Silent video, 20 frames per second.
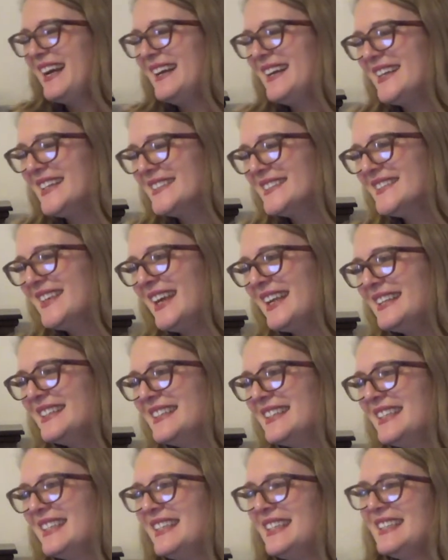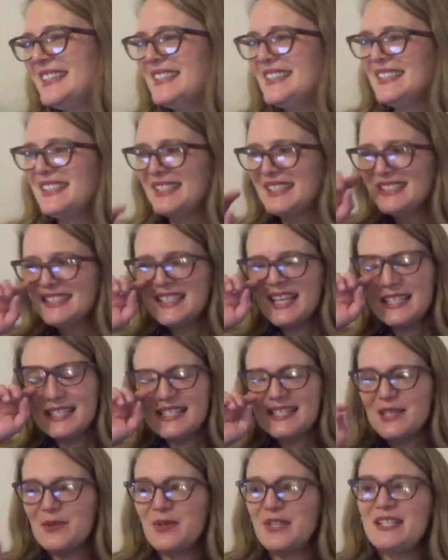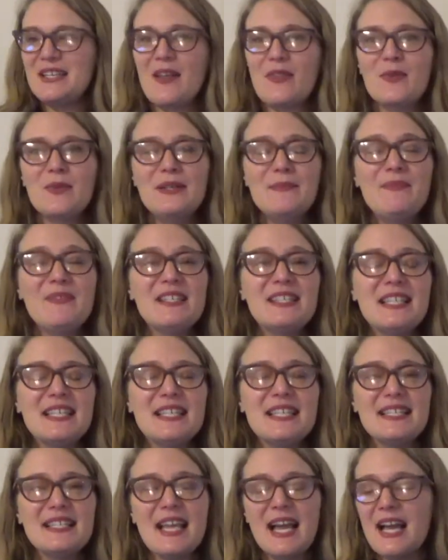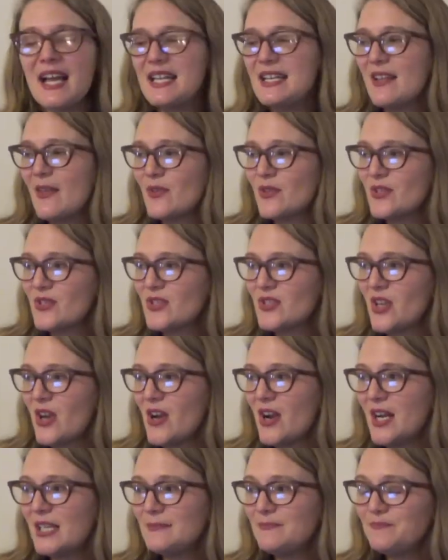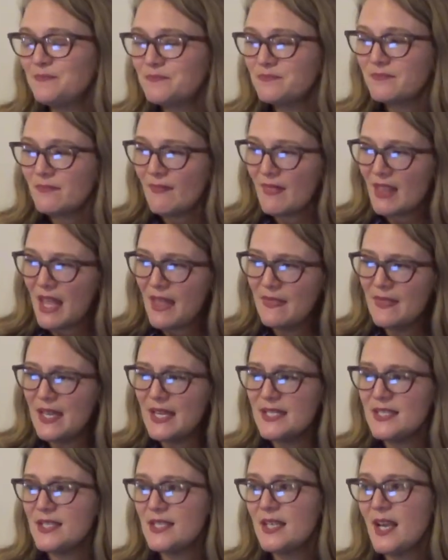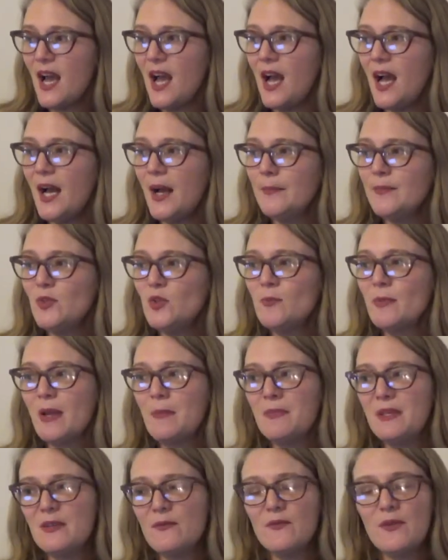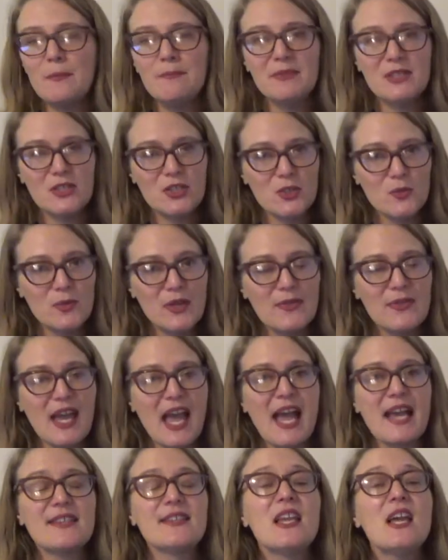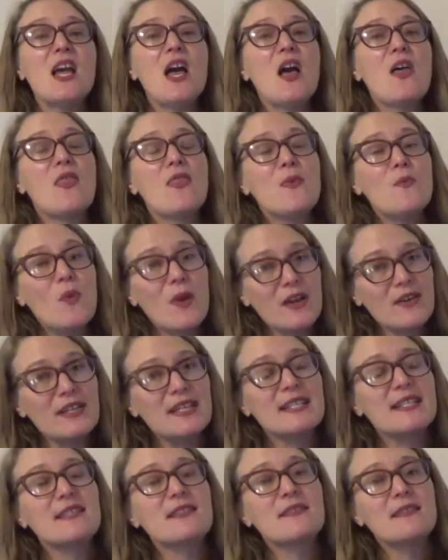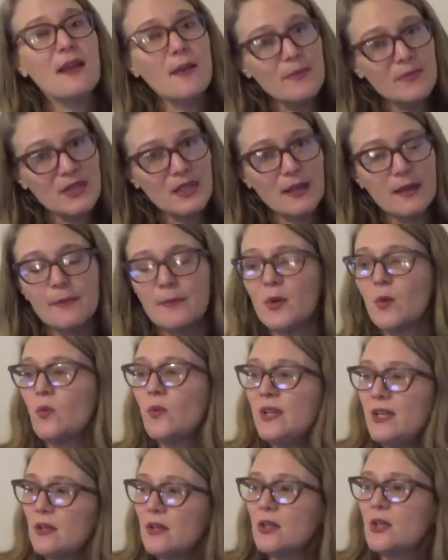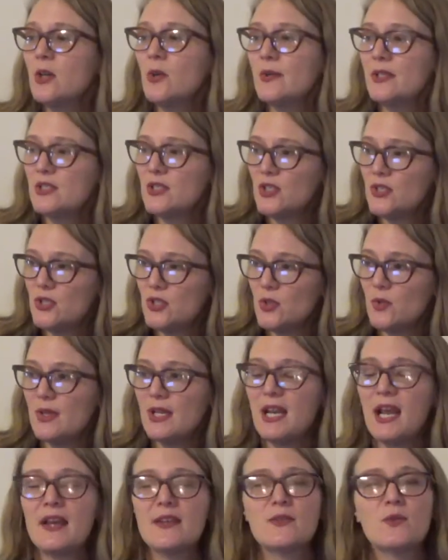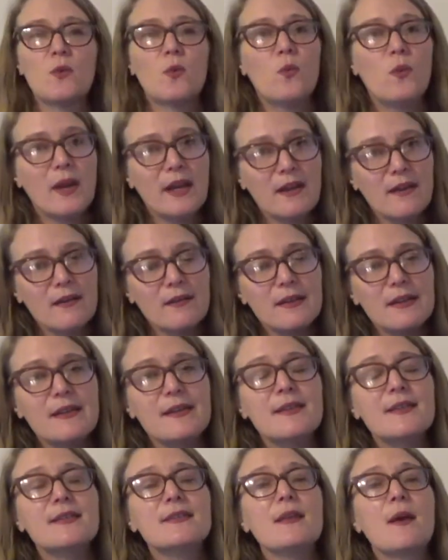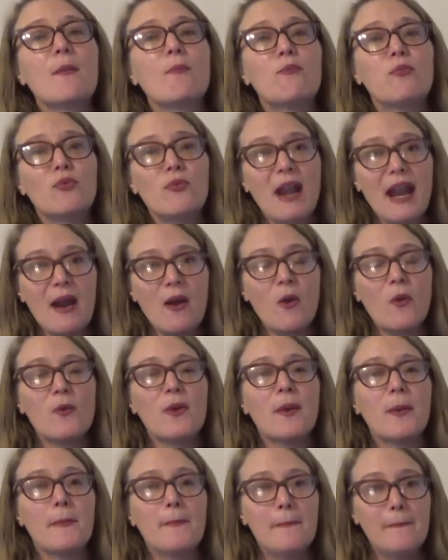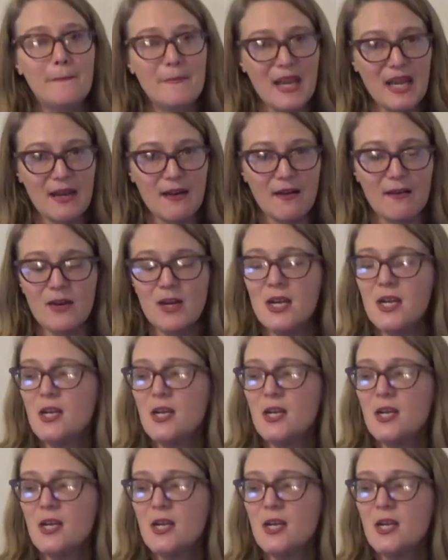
All right, Let's do another one. This is another song that um, you might be familiar with as Where is Thumbkin, but we are going to do it as Where is Brown Bear?